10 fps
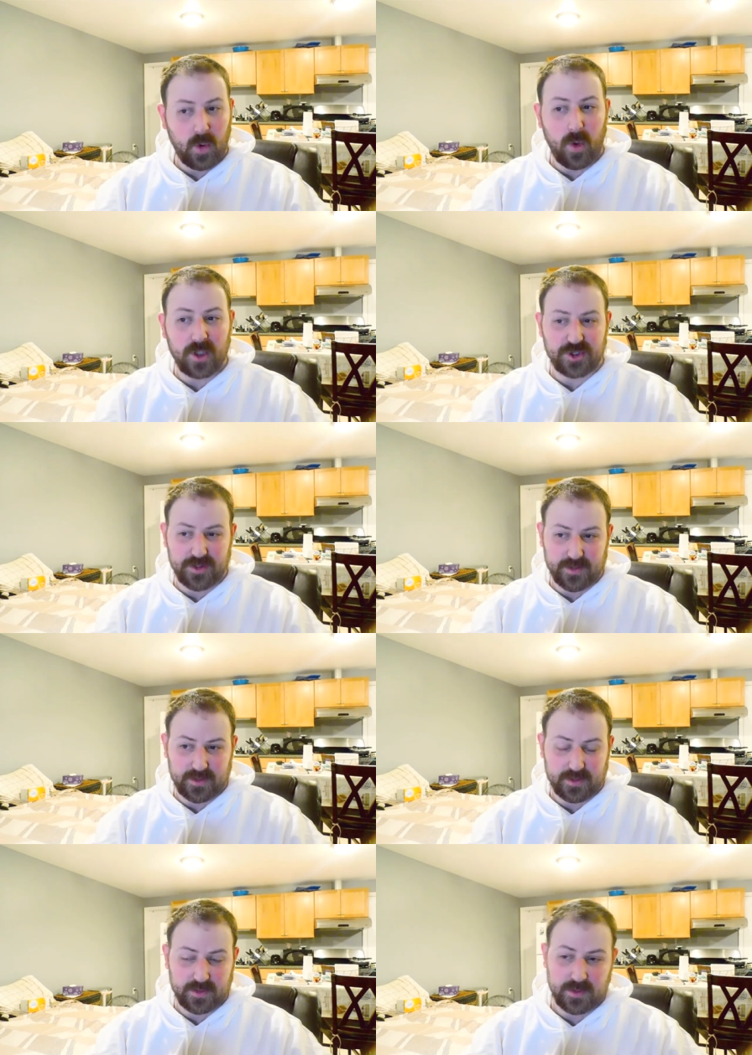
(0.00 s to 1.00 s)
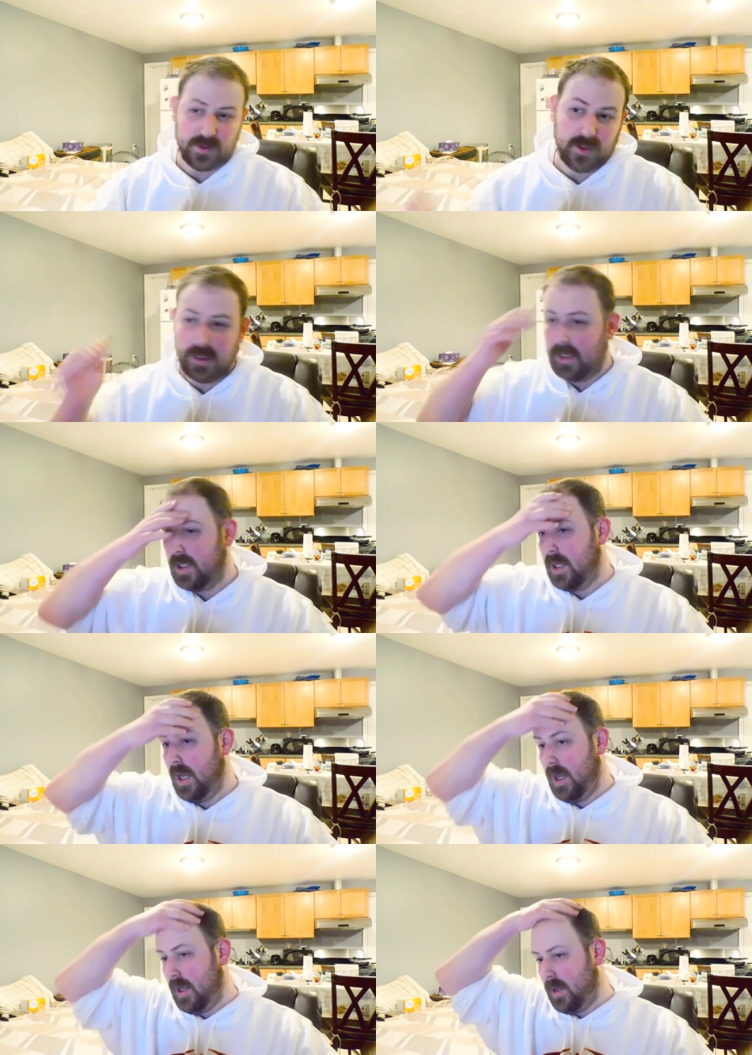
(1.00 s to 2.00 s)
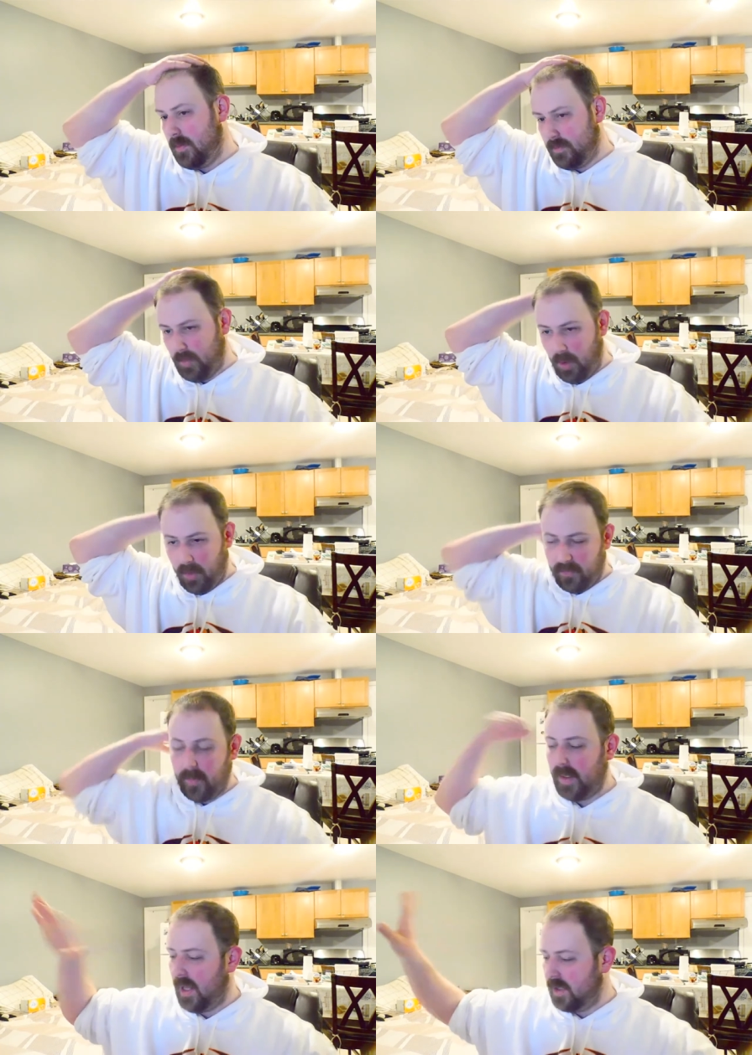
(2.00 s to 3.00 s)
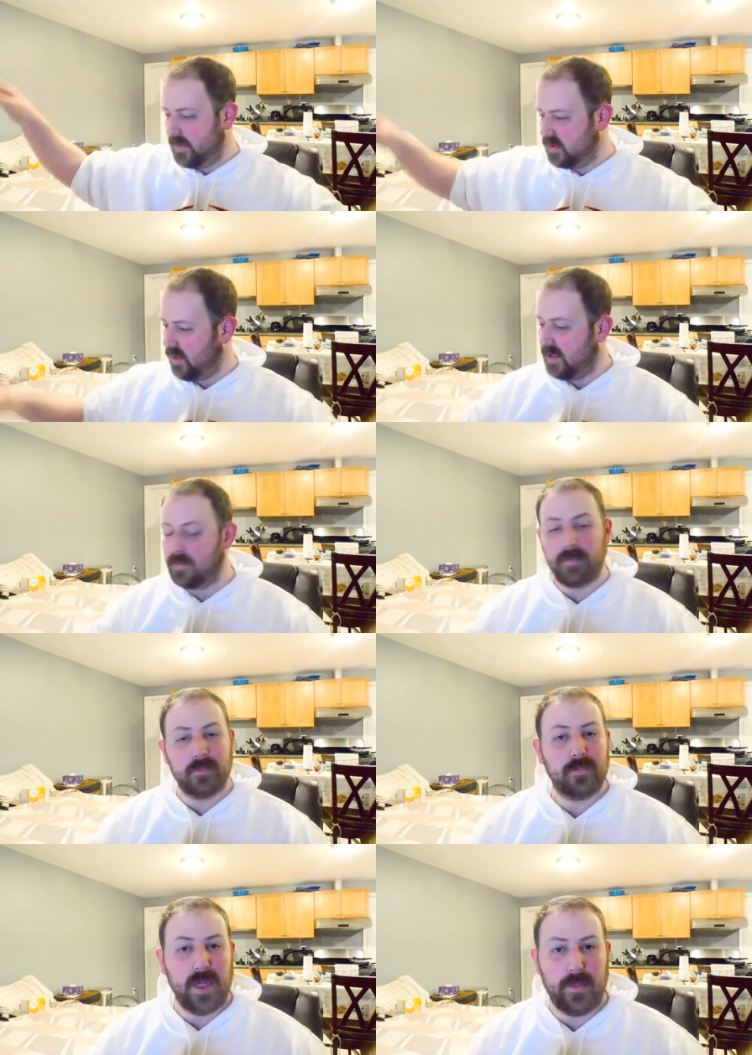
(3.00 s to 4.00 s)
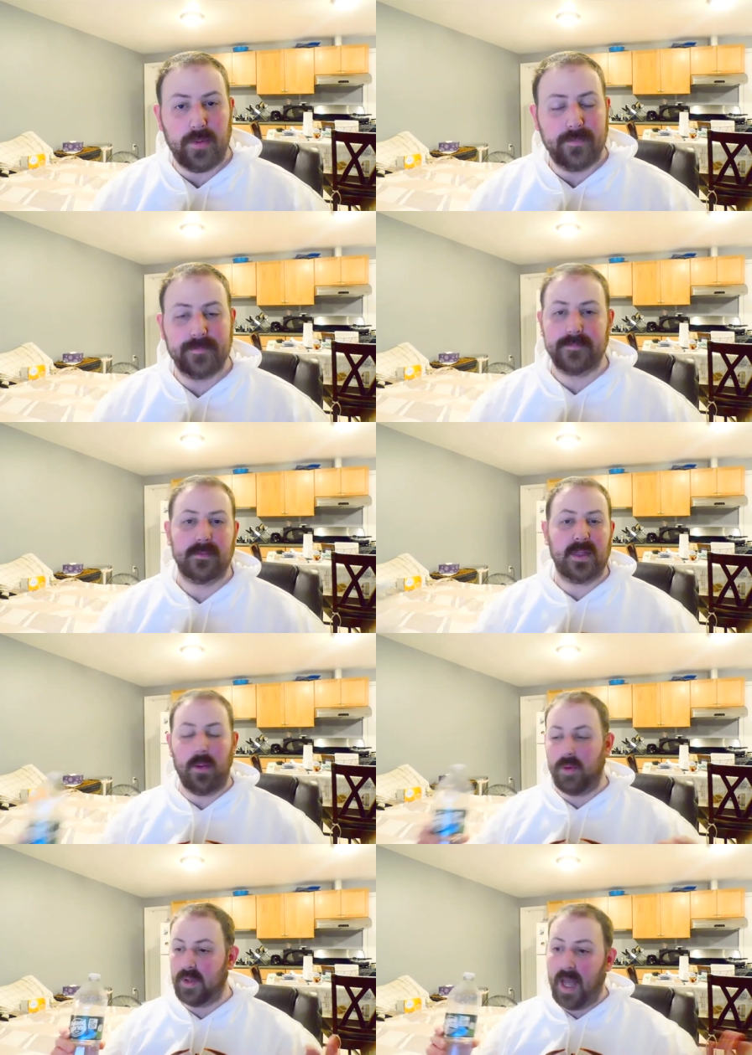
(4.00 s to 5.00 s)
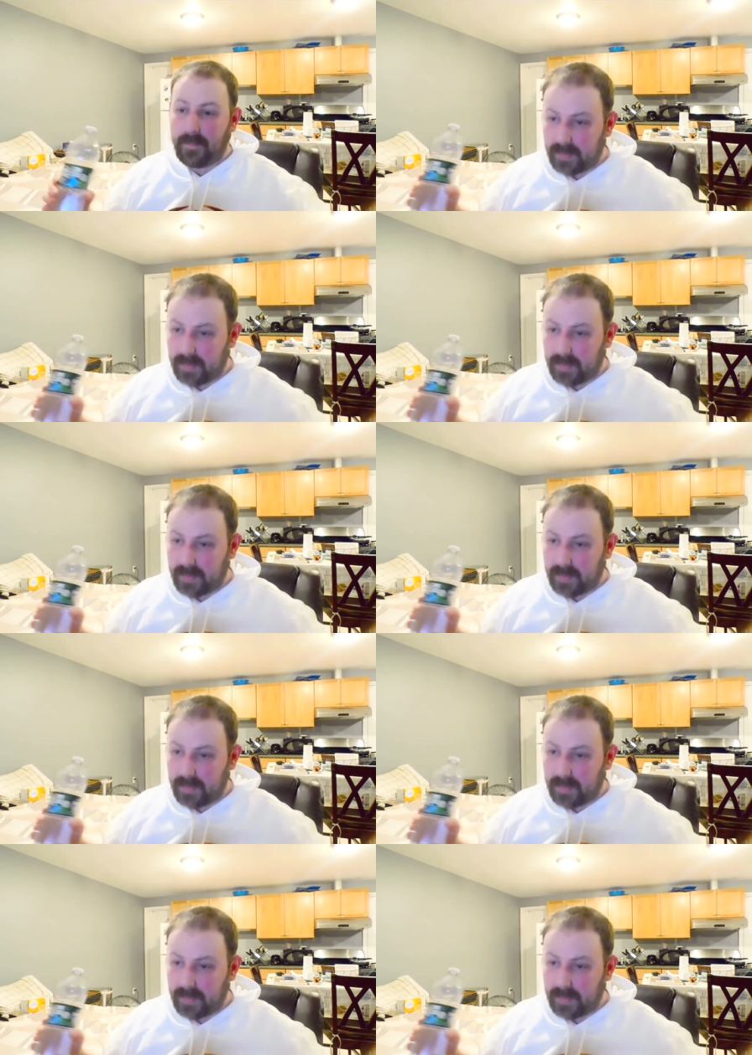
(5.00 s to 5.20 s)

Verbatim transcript: questions, all from anonymous random people. I will not